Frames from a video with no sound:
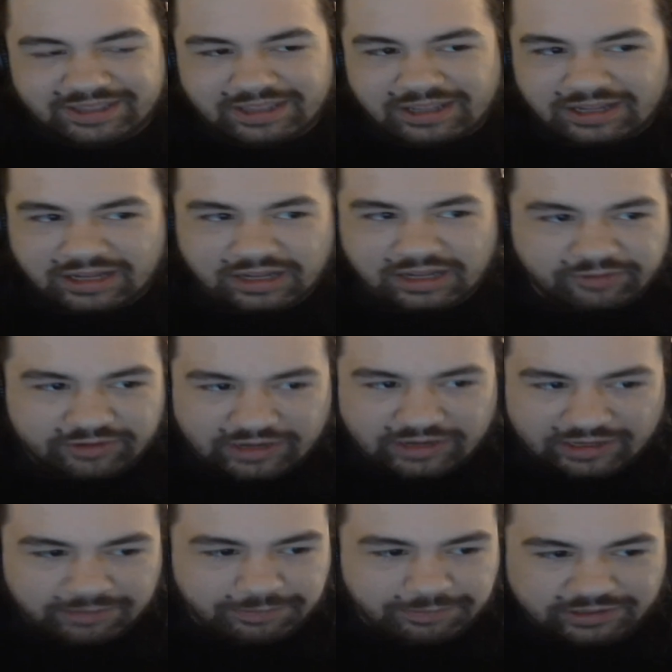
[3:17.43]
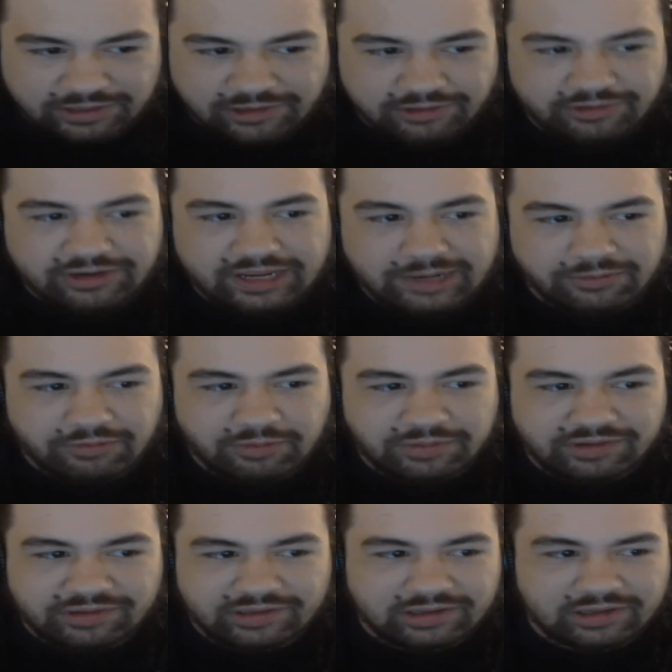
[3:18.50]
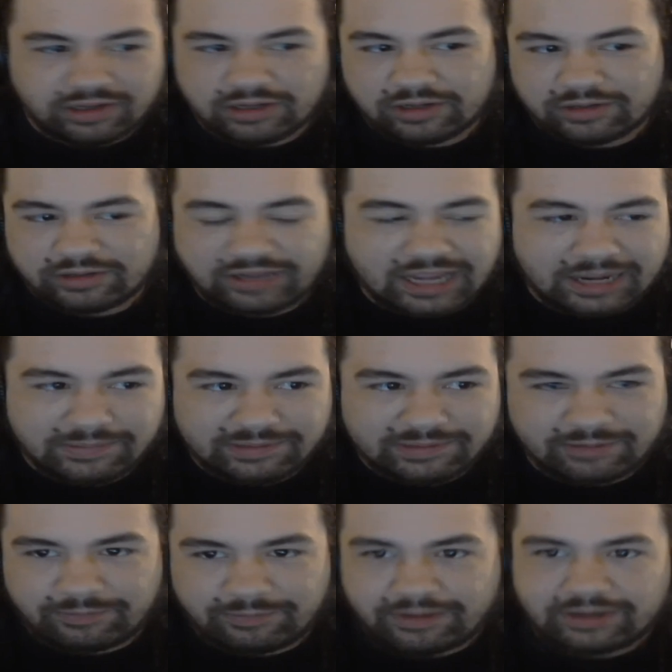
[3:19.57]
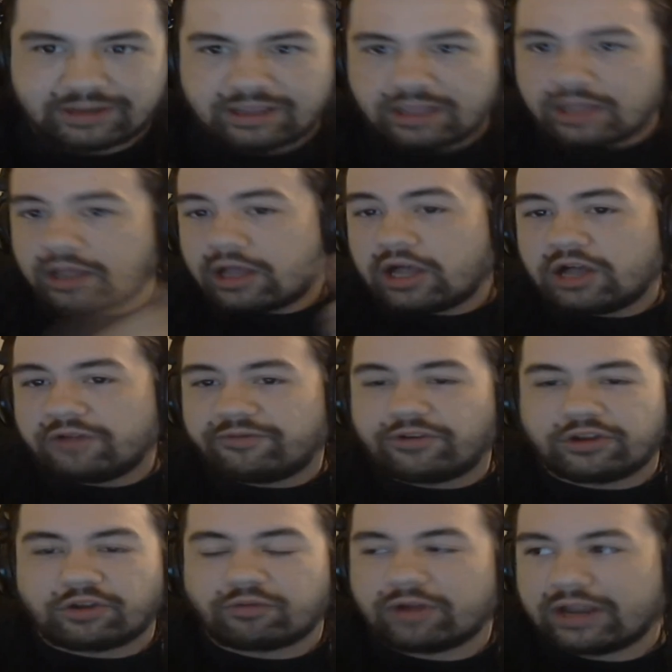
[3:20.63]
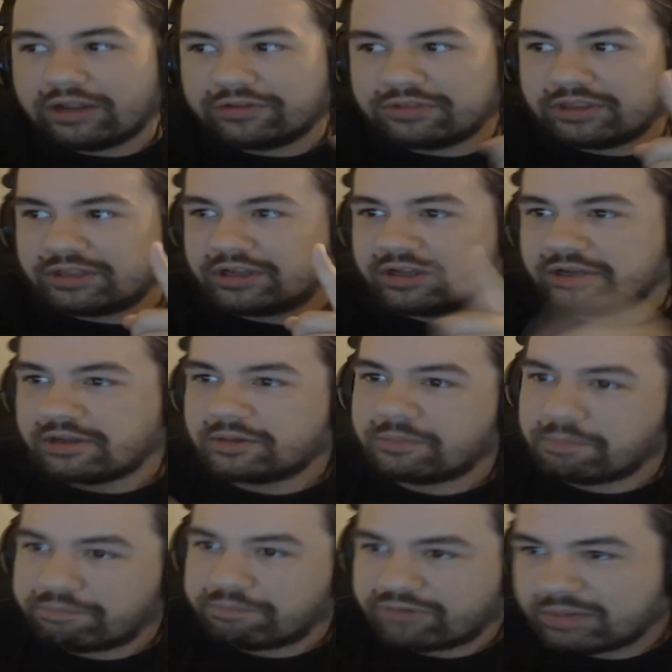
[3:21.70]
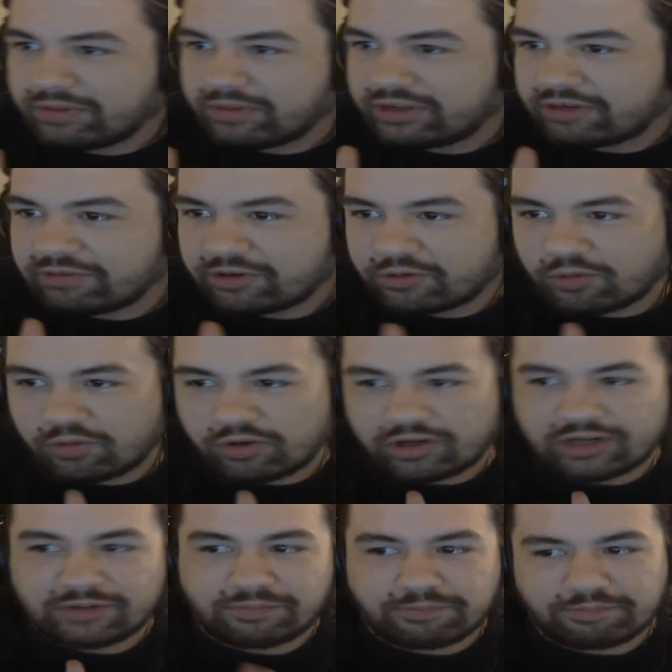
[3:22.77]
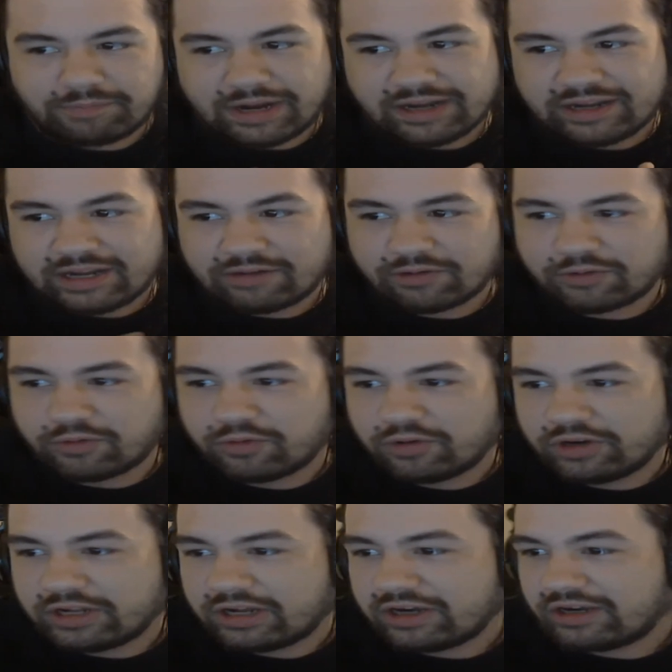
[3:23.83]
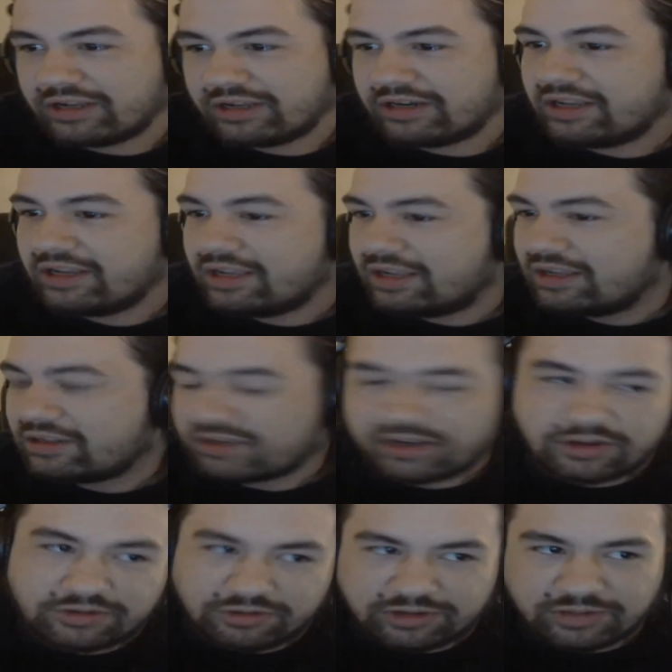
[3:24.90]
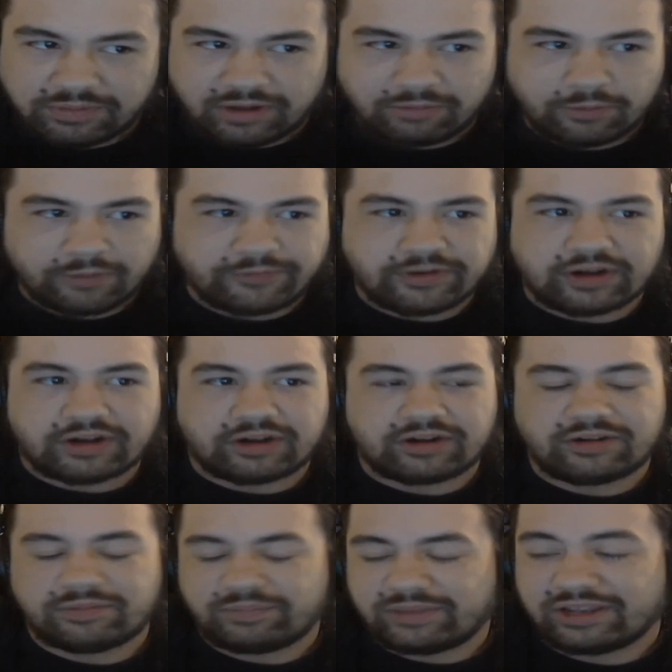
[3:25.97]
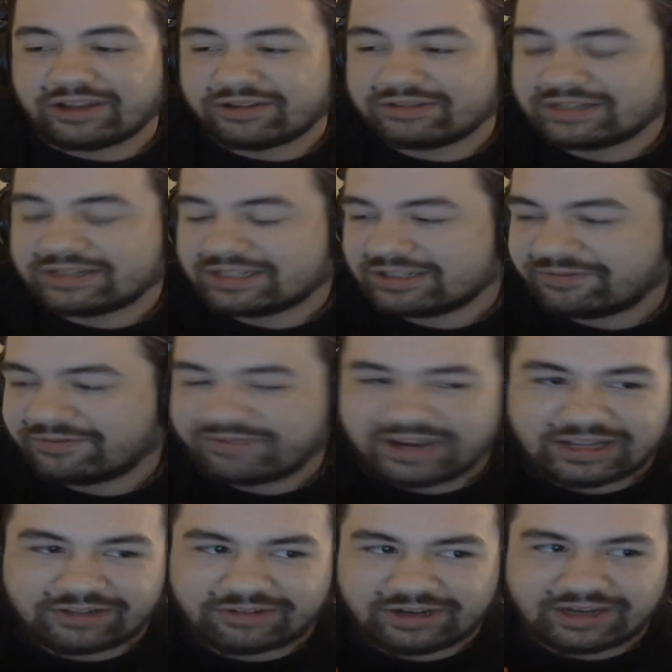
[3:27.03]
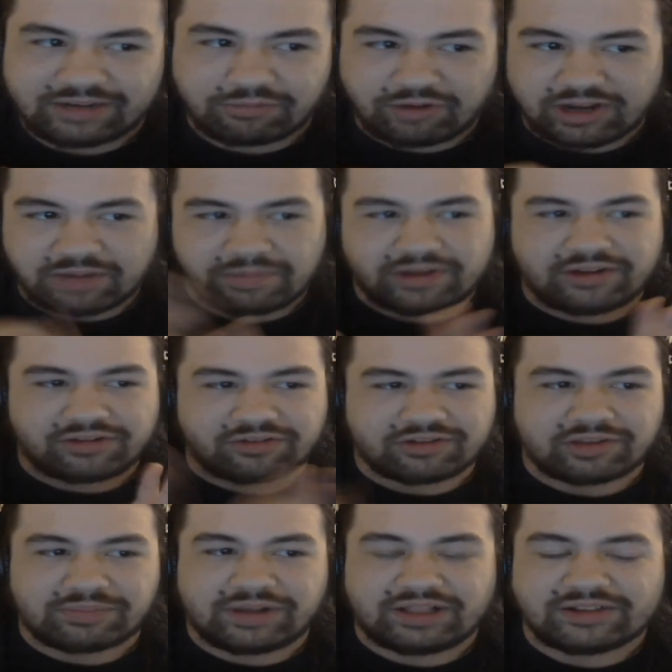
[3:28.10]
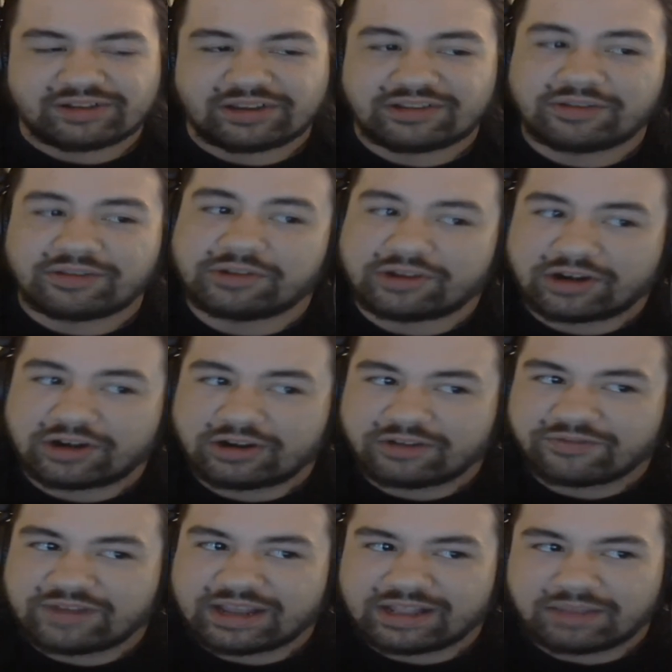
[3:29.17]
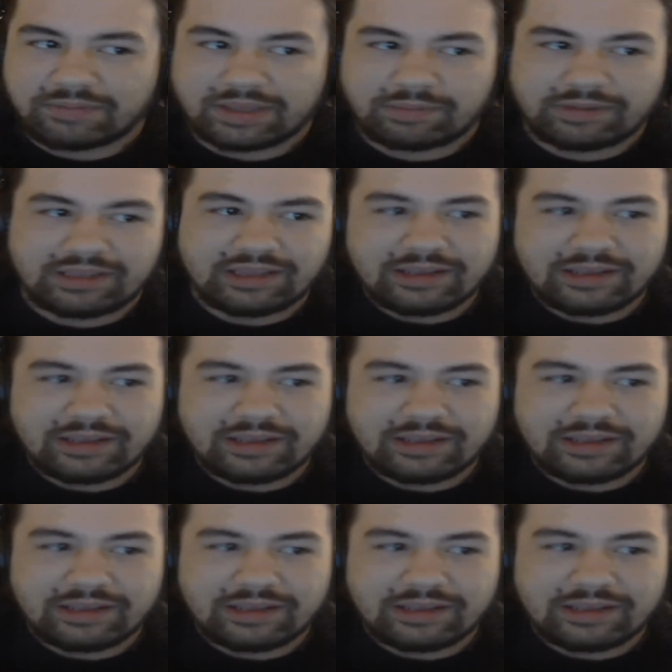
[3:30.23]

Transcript: Uh, if there's any particular games you want me to see, uh, games that have been hovering around the probably going to record, might not record, are Call of Duty, Modern Warfare, you know, uh, Valorant. I'm cracking my knuckles. I apologize. So Stardew Valley, maybe.